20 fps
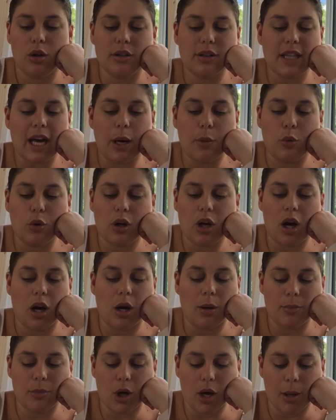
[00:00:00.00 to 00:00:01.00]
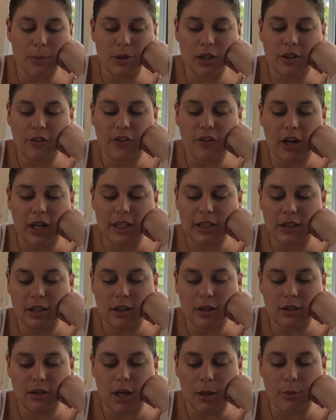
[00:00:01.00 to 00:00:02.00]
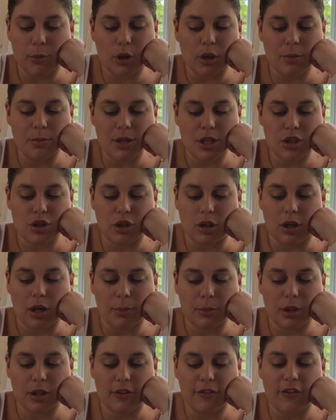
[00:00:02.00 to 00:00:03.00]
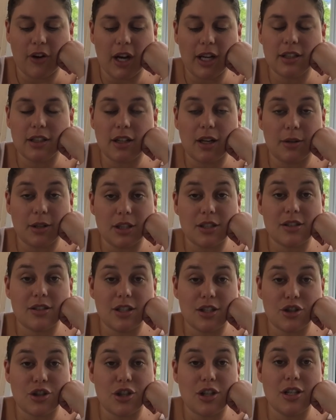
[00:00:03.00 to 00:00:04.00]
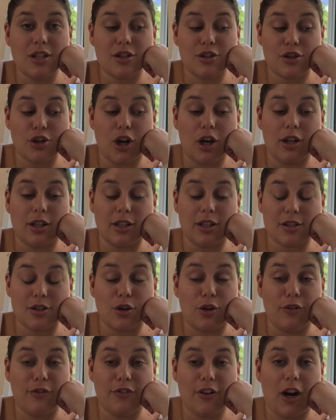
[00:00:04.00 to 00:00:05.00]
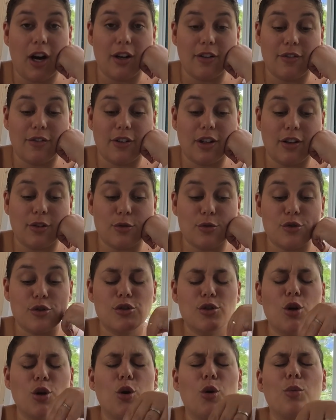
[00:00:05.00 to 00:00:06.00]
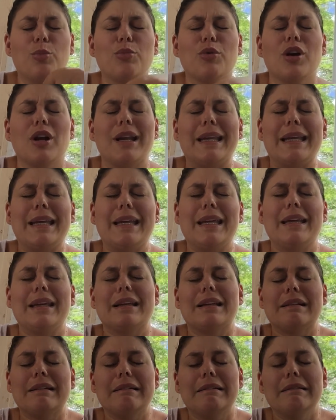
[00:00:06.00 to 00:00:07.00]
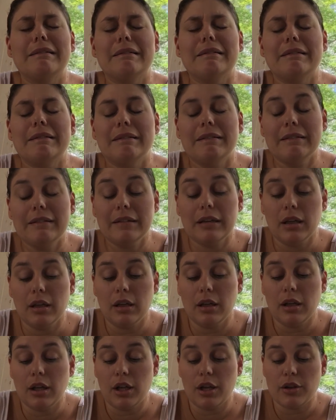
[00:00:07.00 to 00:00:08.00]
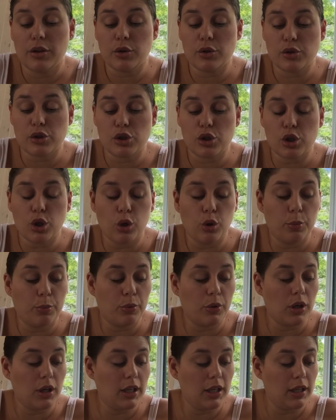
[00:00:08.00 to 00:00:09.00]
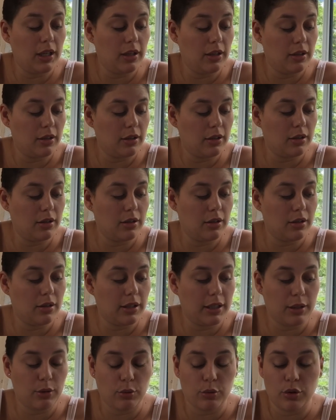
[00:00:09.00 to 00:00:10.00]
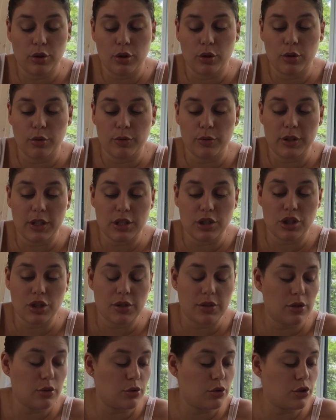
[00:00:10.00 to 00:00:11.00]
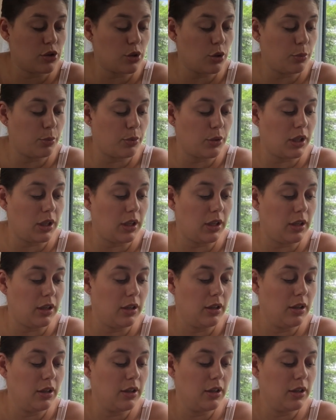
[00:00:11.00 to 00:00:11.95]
that will come. I'm going to find it. I'm on a mission. I'm going to find it. I'm going to stitch these stockings, all 5, and they're so pretty. They're so pretty. Oh, I don't know. They're so pretty.